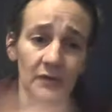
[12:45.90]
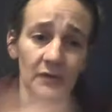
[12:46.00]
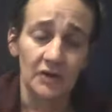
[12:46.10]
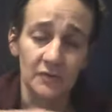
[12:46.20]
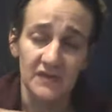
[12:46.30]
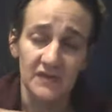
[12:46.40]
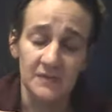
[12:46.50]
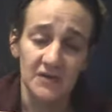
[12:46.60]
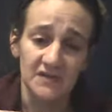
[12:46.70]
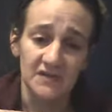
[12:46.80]
learned with this
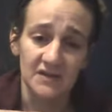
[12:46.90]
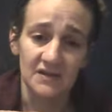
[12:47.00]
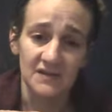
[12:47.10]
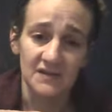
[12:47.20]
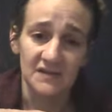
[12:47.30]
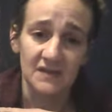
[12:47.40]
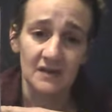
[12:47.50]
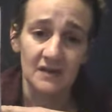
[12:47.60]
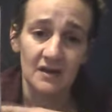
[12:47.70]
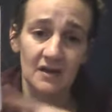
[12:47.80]
person is
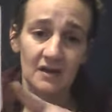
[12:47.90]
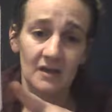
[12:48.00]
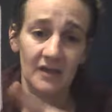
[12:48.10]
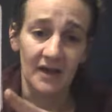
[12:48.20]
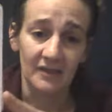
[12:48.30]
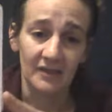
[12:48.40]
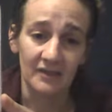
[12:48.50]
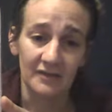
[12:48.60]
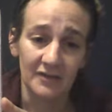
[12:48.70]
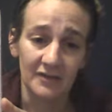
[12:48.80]
that
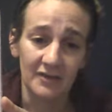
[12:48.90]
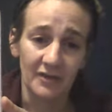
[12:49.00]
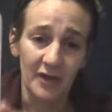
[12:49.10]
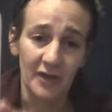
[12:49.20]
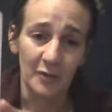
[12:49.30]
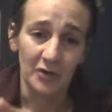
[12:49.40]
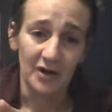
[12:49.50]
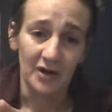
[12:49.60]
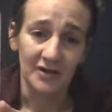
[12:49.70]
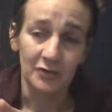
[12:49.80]
they were
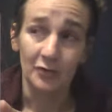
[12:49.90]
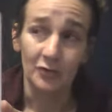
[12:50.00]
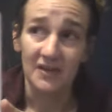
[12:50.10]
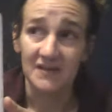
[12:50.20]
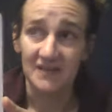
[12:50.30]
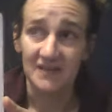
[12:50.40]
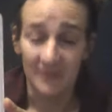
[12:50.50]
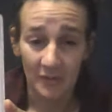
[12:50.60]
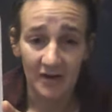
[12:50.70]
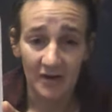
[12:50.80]
not who they said
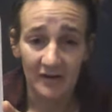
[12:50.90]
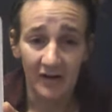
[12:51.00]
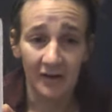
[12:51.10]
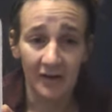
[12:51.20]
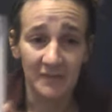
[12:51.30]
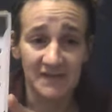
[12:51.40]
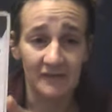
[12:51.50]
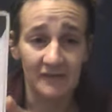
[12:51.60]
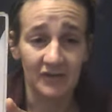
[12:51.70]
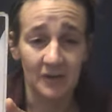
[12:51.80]
they were. The
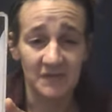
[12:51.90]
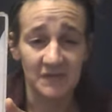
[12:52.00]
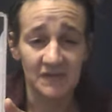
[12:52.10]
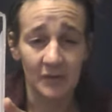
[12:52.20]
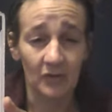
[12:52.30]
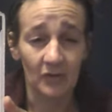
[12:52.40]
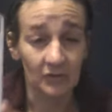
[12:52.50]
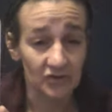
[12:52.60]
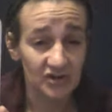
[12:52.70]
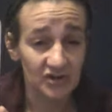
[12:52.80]
Seven of Cups is about
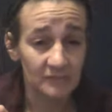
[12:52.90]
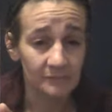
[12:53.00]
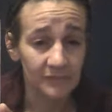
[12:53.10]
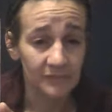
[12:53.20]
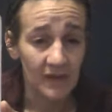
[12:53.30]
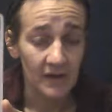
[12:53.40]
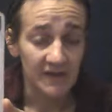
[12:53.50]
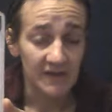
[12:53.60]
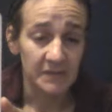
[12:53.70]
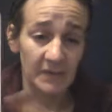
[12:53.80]
illusion.
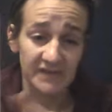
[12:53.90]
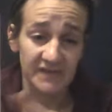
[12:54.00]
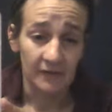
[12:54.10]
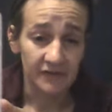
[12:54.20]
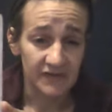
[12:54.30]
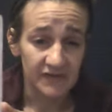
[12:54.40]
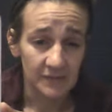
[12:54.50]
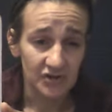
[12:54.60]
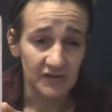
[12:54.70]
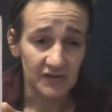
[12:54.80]
It's about self
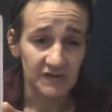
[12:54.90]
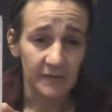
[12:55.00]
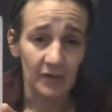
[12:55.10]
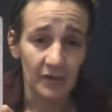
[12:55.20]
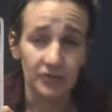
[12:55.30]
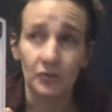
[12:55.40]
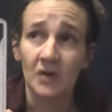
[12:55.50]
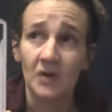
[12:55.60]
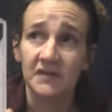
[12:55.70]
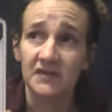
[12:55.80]
deception. It's about you
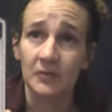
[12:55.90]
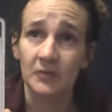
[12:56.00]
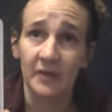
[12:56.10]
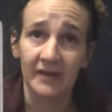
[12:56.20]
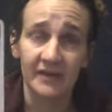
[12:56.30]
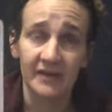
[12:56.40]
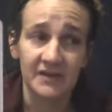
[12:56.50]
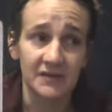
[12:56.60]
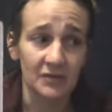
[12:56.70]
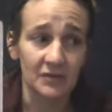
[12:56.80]
wanting so badly
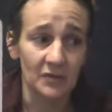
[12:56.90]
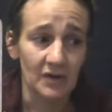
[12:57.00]
to